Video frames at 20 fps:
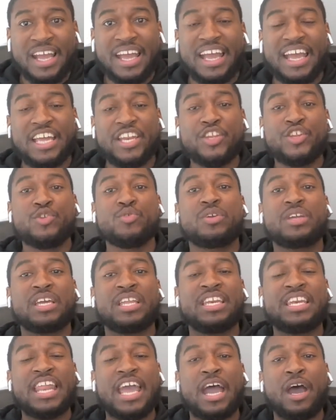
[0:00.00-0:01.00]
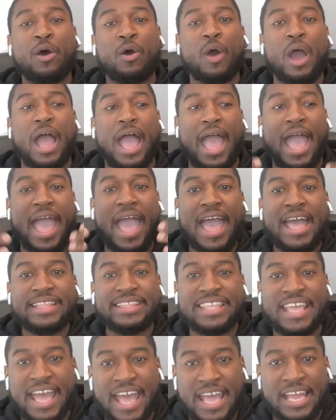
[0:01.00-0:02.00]
and you can now add
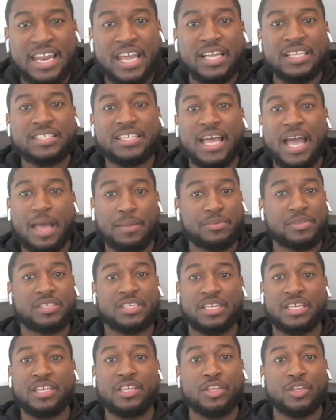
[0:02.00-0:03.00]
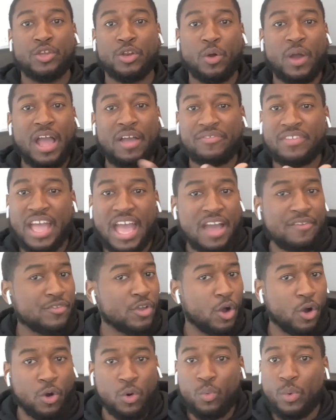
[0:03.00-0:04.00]
that to Etsy. You don't have to have
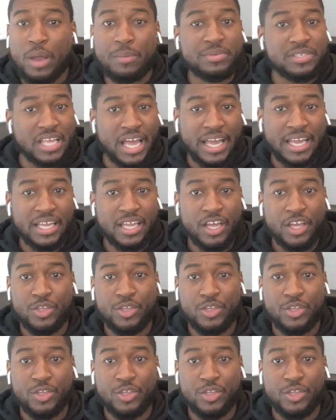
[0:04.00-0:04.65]
your own website.